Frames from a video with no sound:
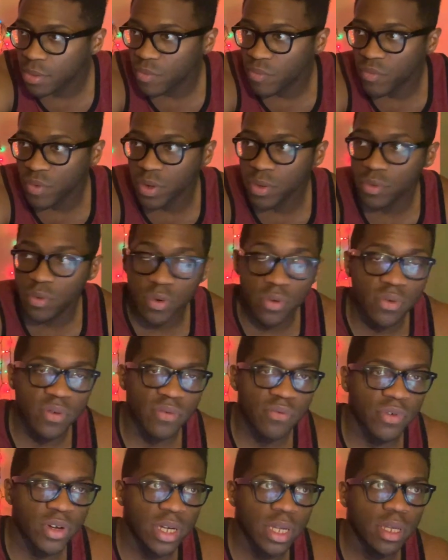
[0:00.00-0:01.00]
recruit
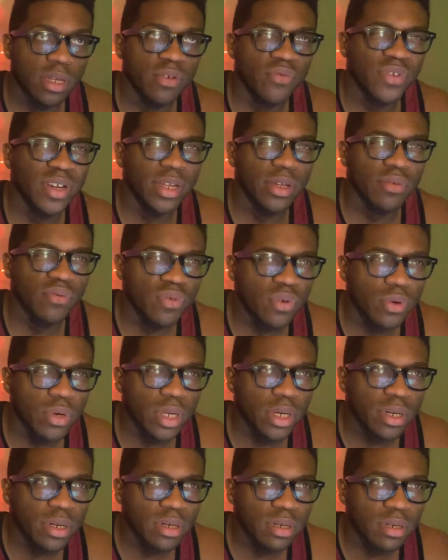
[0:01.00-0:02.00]
re,
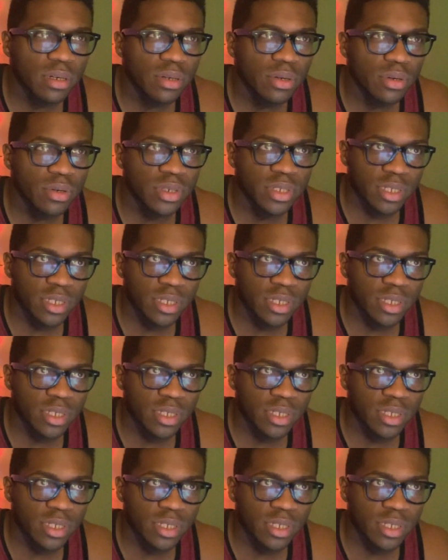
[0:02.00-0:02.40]
recruiter or